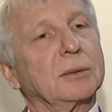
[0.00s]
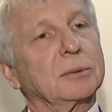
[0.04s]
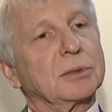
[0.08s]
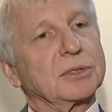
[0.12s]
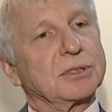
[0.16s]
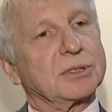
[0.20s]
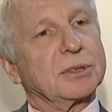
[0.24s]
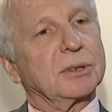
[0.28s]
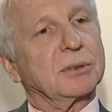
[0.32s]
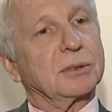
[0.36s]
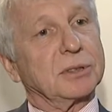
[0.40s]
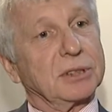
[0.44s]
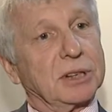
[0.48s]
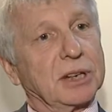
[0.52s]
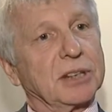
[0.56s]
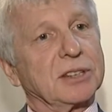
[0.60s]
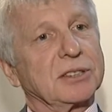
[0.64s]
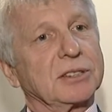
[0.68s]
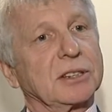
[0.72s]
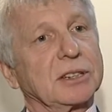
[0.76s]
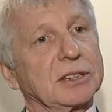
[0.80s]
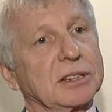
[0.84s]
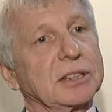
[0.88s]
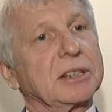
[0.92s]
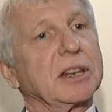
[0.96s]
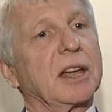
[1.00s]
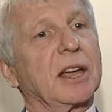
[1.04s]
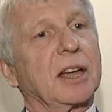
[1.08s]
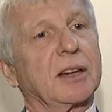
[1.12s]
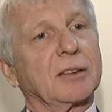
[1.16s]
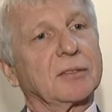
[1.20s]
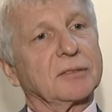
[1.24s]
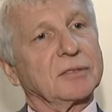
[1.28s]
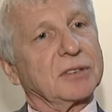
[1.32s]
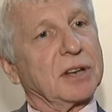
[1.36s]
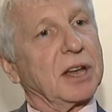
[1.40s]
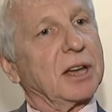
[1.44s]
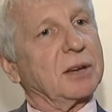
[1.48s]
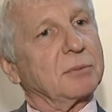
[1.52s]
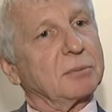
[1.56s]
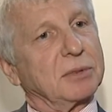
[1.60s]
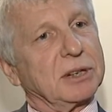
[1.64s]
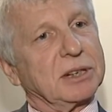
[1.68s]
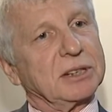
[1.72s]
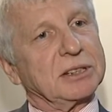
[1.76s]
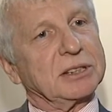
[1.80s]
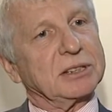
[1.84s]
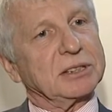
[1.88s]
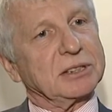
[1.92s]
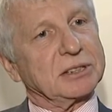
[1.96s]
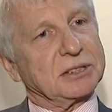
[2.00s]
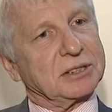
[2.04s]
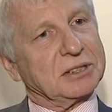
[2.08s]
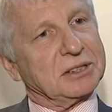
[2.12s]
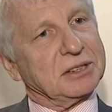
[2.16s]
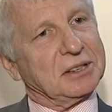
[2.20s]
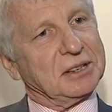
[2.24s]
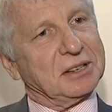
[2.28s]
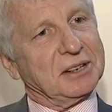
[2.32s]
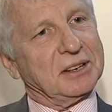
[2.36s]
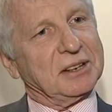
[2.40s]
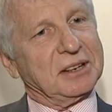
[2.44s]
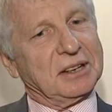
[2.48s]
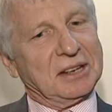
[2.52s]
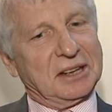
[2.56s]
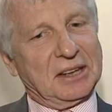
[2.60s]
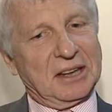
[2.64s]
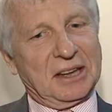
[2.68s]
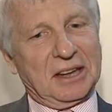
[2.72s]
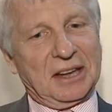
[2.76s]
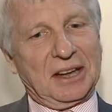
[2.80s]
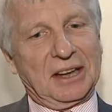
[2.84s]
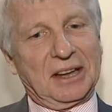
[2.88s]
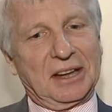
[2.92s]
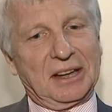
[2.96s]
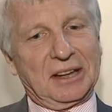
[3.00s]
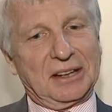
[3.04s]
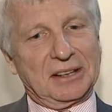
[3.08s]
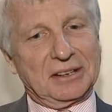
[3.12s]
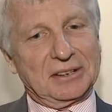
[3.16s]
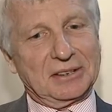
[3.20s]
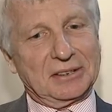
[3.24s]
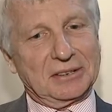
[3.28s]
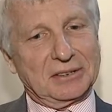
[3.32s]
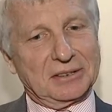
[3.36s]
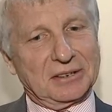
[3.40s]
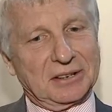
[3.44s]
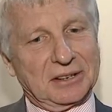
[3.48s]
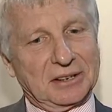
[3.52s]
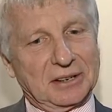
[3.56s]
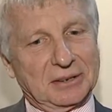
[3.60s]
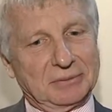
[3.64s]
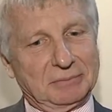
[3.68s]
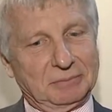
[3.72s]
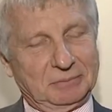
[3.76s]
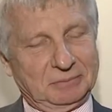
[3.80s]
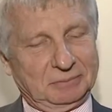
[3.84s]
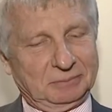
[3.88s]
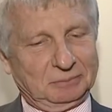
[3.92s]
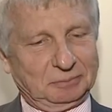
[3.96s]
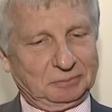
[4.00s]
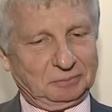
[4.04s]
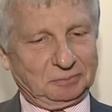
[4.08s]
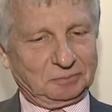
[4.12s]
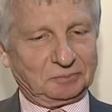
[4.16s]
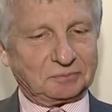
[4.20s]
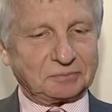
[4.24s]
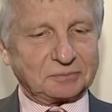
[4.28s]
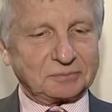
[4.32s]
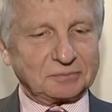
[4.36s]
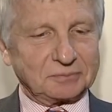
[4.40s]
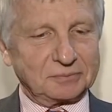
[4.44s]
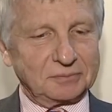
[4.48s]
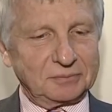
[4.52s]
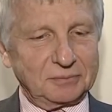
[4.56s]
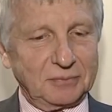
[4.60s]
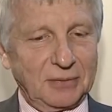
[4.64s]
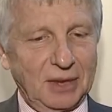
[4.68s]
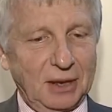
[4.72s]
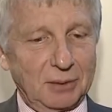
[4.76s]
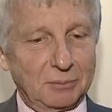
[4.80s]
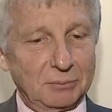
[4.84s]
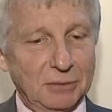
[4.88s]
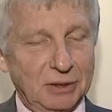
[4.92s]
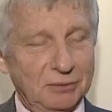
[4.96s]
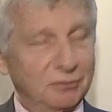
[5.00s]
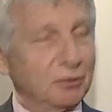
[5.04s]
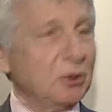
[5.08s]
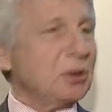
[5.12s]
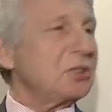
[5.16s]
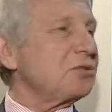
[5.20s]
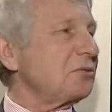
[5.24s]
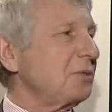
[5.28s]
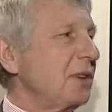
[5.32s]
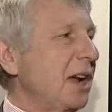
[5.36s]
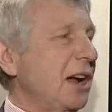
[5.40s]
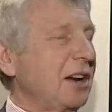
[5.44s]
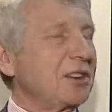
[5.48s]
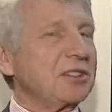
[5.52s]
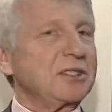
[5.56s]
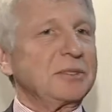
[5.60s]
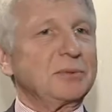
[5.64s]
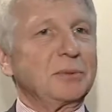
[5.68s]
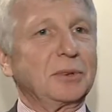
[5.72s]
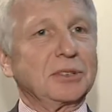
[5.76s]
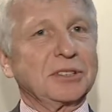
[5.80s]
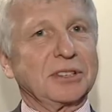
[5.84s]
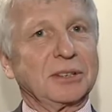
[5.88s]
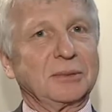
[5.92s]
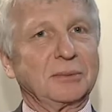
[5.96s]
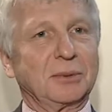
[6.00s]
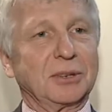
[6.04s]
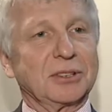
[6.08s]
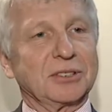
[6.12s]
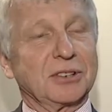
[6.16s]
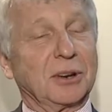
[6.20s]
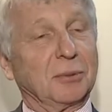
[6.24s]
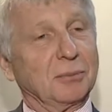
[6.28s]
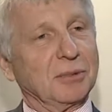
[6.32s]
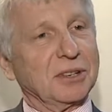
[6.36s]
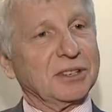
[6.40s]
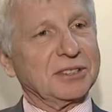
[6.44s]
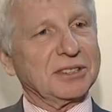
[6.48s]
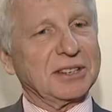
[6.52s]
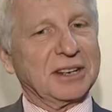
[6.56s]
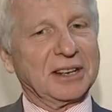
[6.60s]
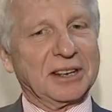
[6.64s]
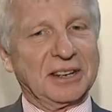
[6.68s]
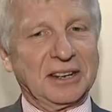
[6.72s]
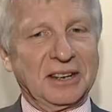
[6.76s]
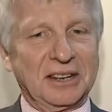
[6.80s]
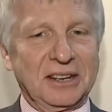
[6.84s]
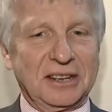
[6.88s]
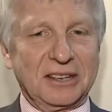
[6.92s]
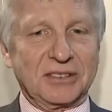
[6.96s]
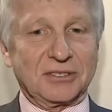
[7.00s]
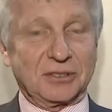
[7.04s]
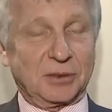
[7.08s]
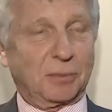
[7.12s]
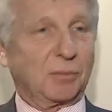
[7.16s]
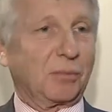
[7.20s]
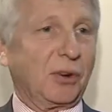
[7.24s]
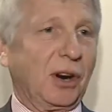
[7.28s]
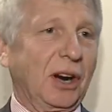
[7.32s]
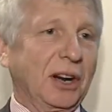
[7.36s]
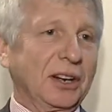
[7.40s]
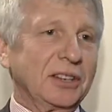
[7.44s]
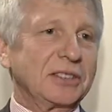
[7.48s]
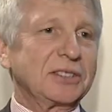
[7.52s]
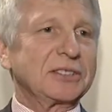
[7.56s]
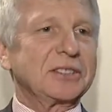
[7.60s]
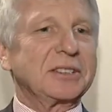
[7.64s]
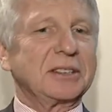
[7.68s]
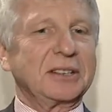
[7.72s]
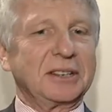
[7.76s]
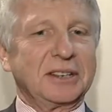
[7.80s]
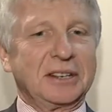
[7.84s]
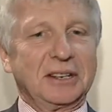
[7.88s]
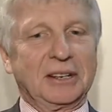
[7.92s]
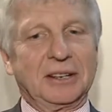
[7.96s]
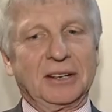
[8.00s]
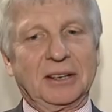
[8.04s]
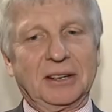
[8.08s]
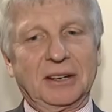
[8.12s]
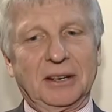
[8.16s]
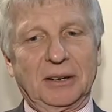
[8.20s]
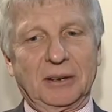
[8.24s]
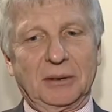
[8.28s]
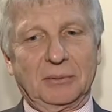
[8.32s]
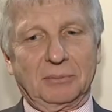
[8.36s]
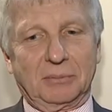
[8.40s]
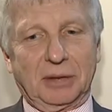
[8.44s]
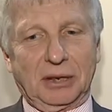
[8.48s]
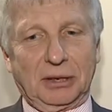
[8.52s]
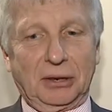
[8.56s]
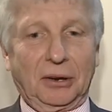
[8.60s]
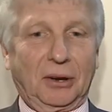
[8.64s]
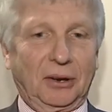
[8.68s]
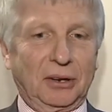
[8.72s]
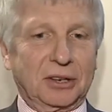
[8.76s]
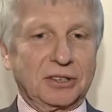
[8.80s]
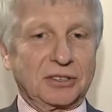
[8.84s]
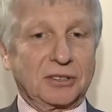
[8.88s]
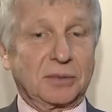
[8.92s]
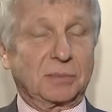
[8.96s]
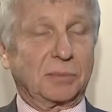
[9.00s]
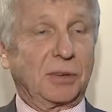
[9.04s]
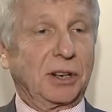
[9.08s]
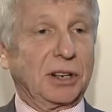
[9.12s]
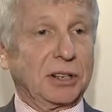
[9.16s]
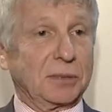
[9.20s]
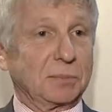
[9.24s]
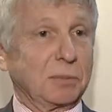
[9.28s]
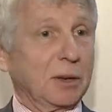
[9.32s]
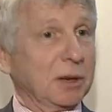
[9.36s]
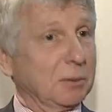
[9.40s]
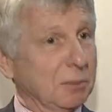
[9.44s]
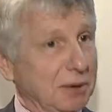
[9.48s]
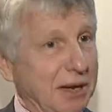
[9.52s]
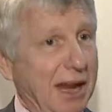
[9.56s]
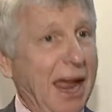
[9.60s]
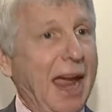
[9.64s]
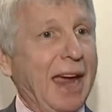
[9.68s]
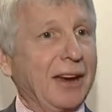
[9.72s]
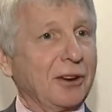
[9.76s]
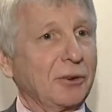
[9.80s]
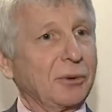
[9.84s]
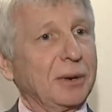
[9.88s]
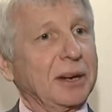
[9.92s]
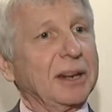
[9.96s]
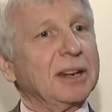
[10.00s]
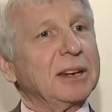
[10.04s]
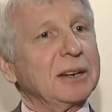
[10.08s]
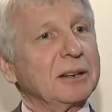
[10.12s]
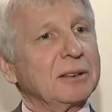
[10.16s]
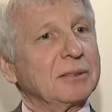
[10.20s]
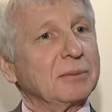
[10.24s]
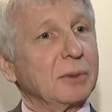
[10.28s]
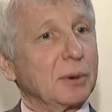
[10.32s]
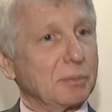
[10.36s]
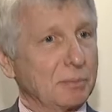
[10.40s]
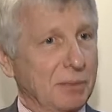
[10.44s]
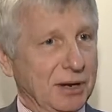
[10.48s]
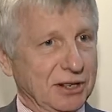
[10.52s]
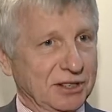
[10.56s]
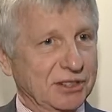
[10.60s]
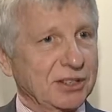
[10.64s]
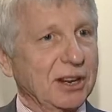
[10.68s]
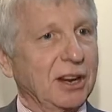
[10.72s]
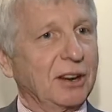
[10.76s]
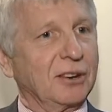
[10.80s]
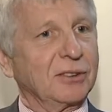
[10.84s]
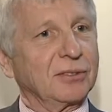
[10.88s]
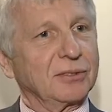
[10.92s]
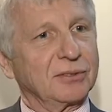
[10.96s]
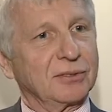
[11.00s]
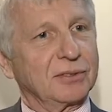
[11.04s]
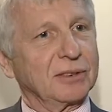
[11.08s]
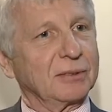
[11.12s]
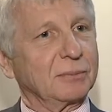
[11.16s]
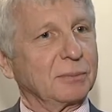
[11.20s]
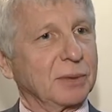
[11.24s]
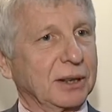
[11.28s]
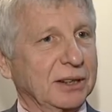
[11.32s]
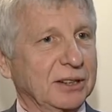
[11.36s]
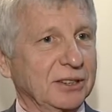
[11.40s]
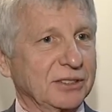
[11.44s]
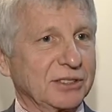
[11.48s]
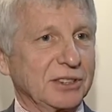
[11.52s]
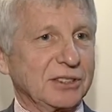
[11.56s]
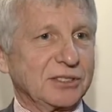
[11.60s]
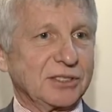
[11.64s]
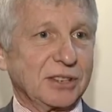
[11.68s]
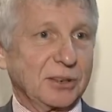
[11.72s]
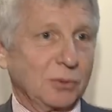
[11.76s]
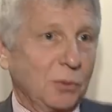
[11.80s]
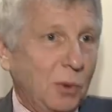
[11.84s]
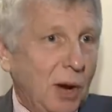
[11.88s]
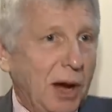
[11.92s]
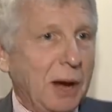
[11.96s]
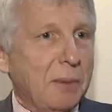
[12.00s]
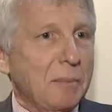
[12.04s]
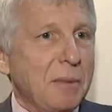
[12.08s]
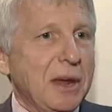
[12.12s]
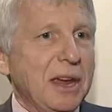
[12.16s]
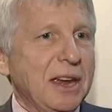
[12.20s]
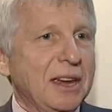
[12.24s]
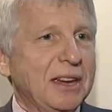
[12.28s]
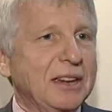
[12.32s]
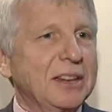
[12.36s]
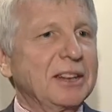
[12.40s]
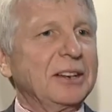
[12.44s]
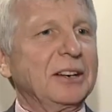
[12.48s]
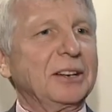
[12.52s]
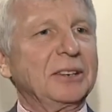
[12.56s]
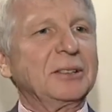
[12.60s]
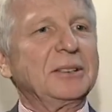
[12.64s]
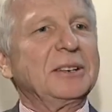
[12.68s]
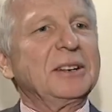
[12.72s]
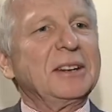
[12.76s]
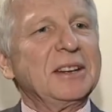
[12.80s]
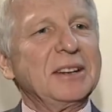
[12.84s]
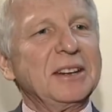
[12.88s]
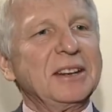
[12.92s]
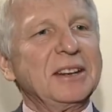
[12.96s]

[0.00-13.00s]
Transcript: I was told yes, I did have diabetes, and my first reaction was I was obviously surprised, but not only surprised but a bit angry with myself, because I said, why me, you know,